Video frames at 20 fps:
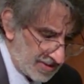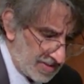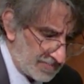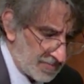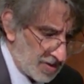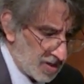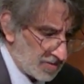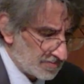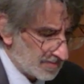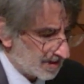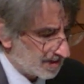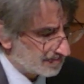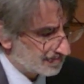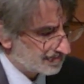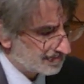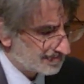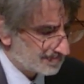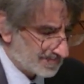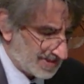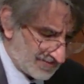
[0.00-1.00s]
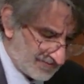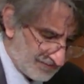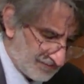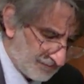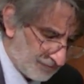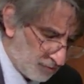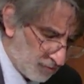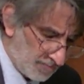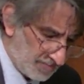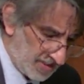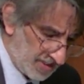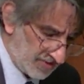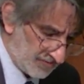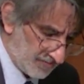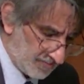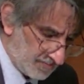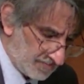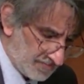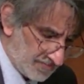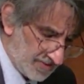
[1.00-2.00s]
I'm, I'm about four minutes
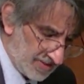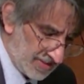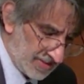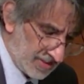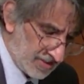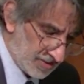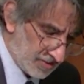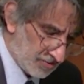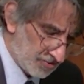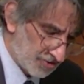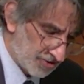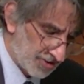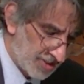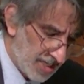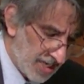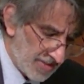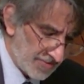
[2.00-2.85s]
from conclusion.